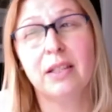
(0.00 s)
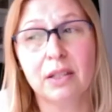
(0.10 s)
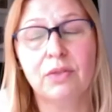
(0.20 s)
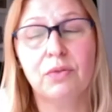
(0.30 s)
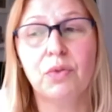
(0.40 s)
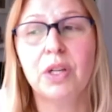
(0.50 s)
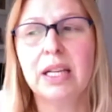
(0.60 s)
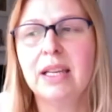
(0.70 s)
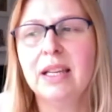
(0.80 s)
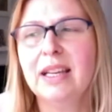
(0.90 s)
It's
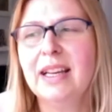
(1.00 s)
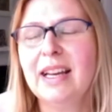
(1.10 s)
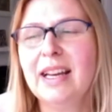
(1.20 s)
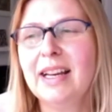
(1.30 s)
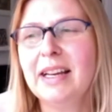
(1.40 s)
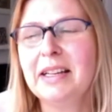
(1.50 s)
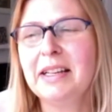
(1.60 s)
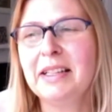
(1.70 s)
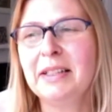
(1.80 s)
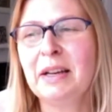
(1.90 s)
really
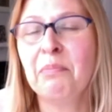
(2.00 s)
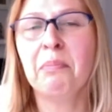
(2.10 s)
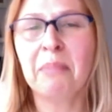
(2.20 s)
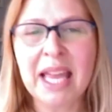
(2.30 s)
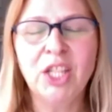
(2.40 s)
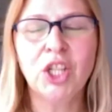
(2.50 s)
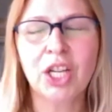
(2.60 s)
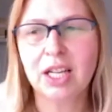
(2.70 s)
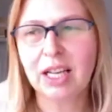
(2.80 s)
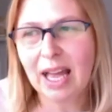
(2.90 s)
a
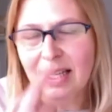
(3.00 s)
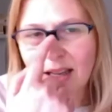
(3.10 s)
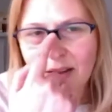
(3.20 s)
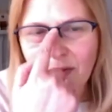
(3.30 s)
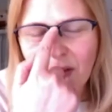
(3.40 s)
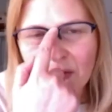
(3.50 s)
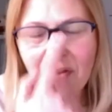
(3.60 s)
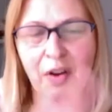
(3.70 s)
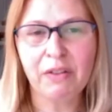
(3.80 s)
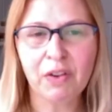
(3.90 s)
major and a
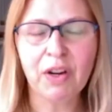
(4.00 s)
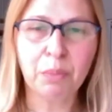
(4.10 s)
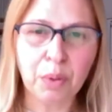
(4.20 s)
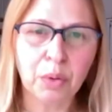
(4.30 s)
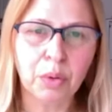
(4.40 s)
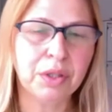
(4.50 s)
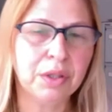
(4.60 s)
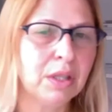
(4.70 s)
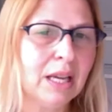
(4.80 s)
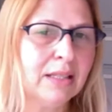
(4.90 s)
very, very
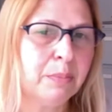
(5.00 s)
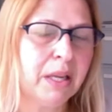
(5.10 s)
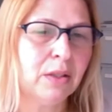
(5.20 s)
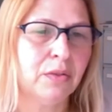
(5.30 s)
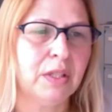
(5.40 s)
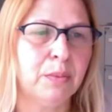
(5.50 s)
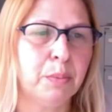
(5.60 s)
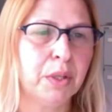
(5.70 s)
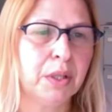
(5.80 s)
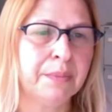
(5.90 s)
important aspect of this
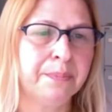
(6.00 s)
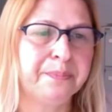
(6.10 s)
book.